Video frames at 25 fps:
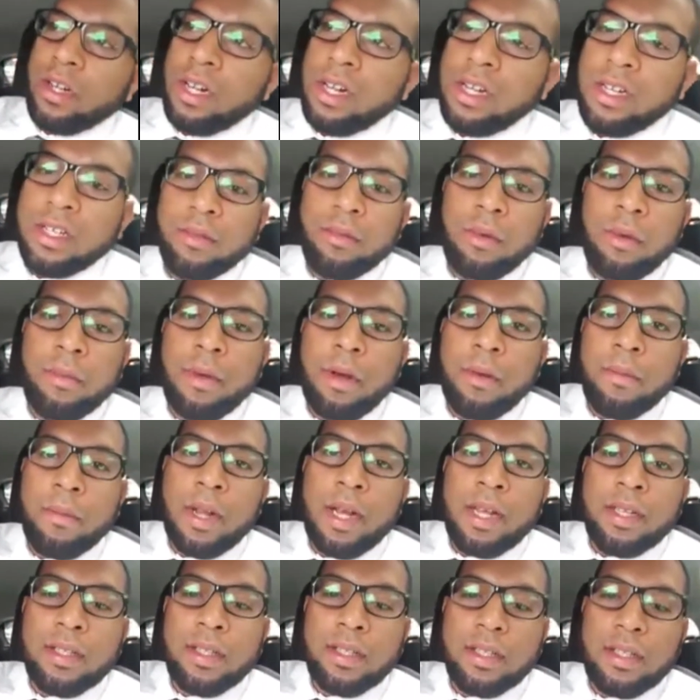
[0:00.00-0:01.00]
And as my mum
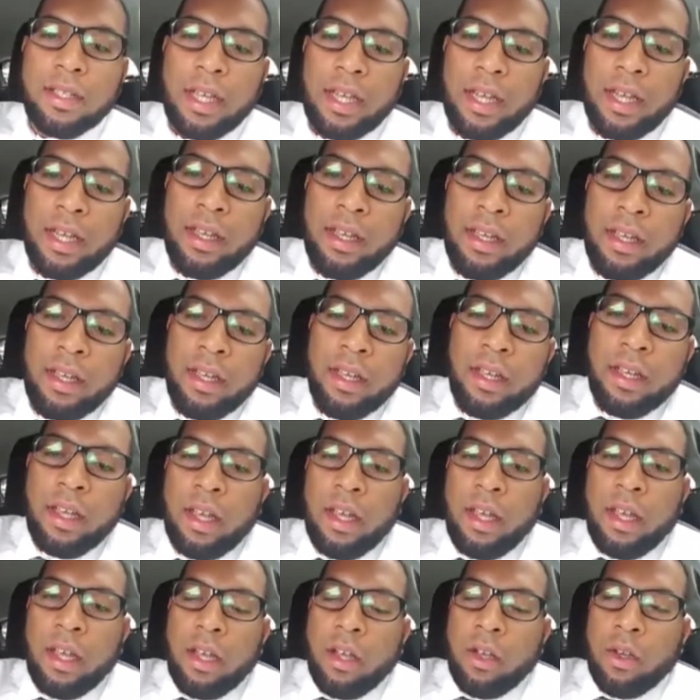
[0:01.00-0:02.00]
likes to say,
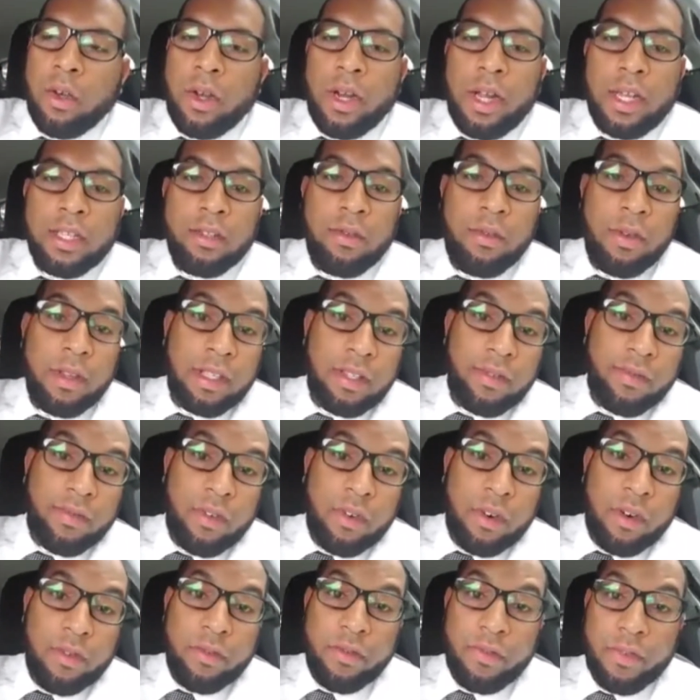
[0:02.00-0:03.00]
God has a reason
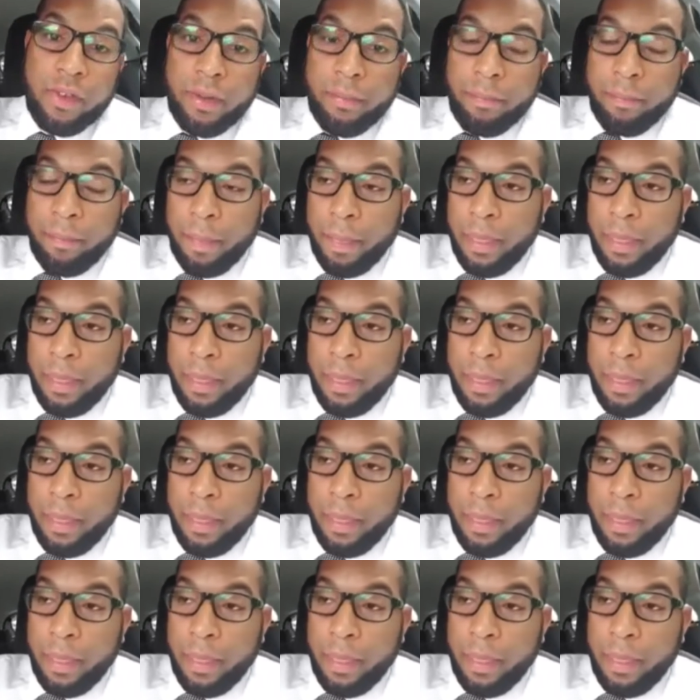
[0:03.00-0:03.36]
for everything.